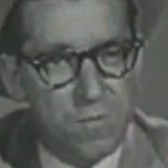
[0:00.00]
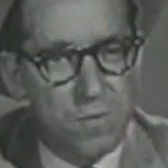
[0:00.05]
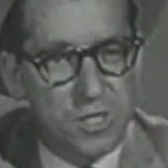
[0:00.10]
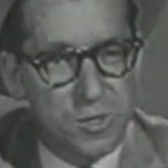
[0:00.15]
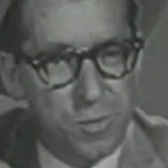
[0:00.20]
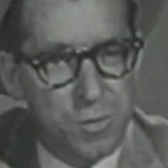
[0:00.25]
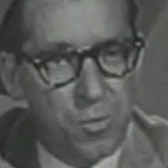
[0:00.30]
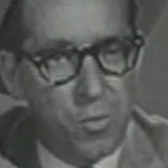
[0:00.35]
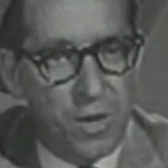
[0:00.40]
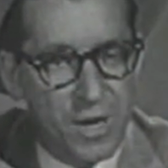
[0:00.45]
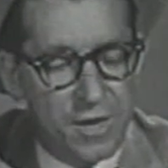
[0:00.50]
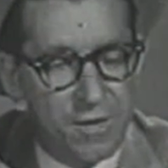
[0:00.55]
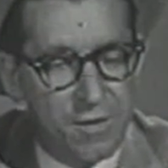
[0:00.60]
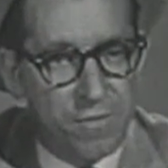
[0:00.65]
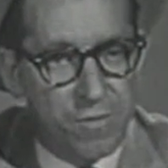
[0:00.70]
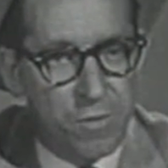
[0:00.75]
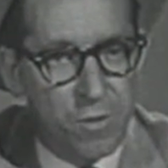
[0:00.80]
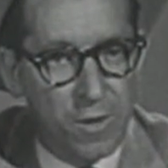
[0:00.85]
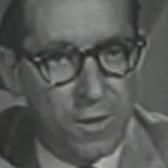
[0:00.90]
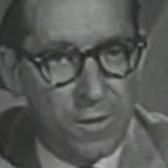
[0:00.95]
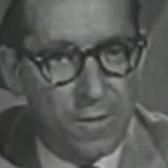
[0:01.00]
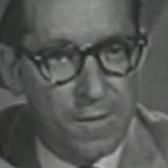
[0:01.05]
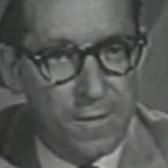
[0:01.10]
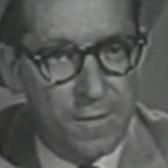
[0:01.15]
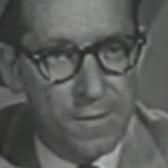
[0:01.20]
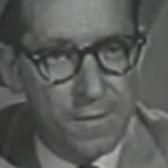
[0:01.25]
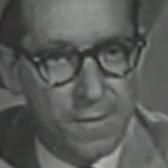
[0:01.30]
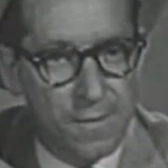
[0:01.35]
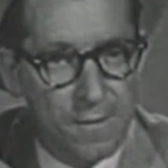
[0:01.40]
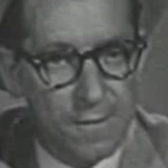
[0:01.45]
everyone's been waiting for.
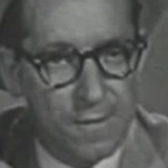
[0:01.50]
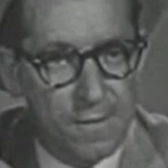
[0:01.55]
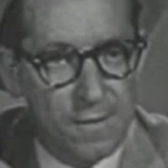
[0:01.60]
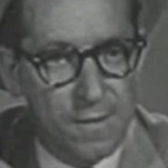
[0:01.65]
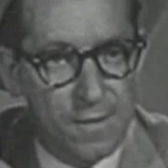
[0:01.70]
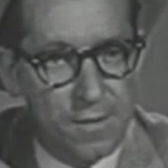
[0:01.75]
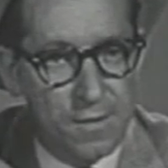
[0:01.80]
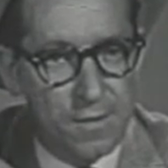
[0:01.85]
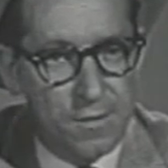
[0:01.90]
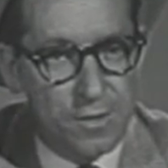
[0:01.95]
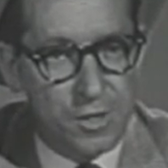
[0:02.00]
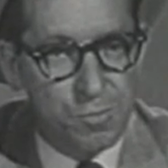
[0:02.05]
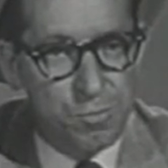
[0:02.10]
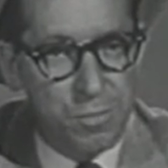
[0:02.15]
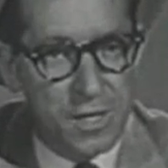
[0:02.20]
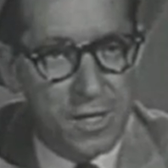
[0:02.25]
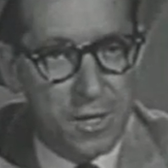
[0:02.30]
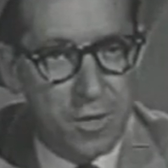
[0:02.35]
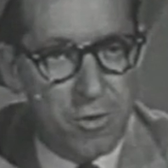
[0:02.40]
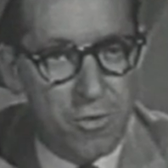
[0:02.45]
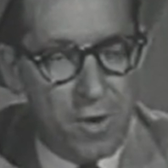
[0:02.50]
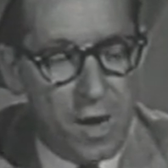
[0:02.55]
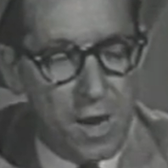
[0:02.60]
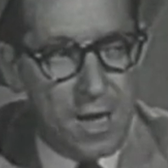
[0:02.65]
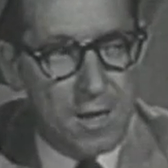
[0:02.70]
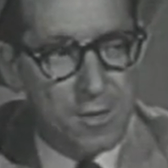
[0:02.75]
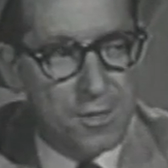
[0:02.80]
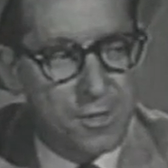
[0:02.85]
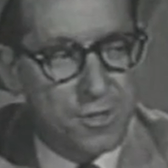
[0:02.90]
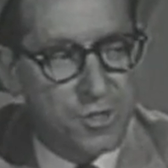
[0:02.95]
This big
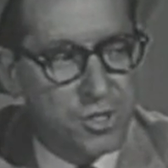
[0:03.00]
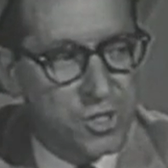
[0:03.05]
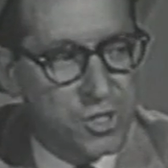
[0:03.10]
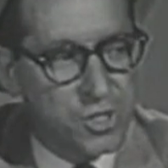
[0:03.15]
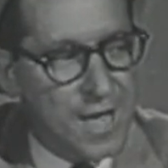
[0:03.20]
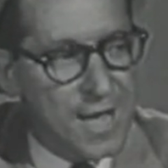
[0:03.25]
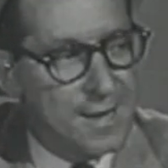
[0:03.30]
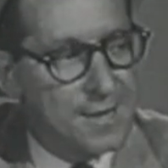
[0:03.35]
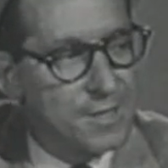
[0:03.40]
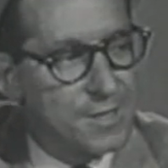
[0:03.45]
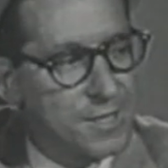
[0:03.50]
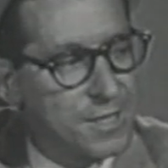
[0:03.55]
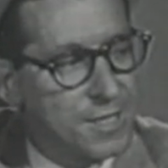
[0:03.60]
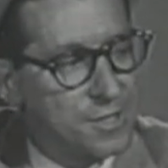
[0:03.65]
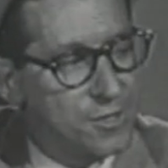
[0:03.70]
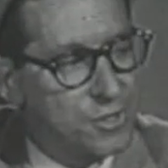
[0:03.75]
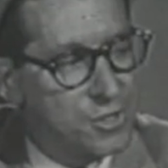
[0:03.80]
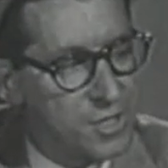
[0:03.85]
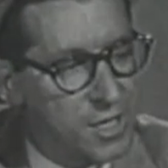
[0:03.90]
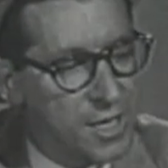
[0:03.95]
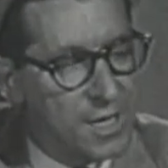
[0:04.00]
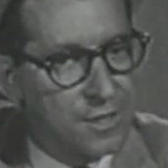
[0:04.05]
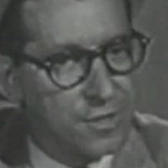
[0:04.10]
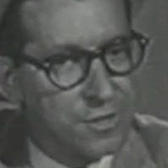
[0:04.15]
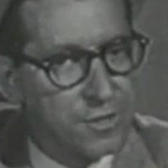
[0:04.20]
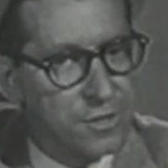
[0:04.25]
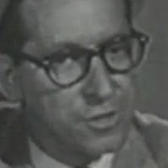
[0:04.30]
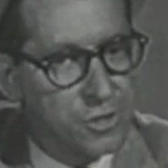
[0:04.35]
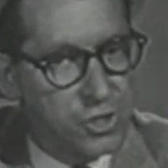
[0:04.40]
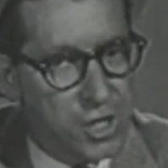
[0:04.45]
crowd is silent and
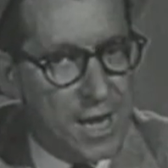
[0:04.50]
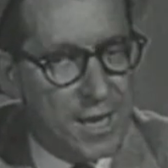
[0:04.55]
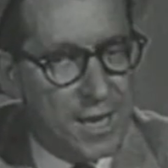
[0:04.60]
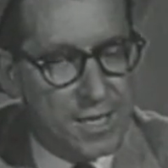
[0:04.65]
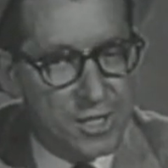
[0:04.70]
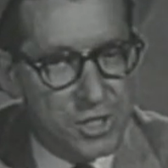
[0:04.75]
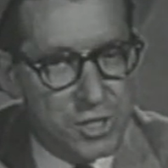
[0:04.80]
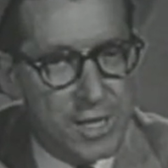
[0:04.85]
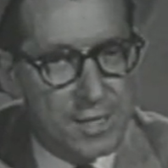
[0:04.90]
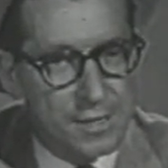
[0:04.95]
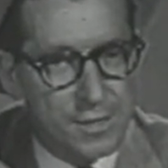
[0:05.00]
tense as Jackie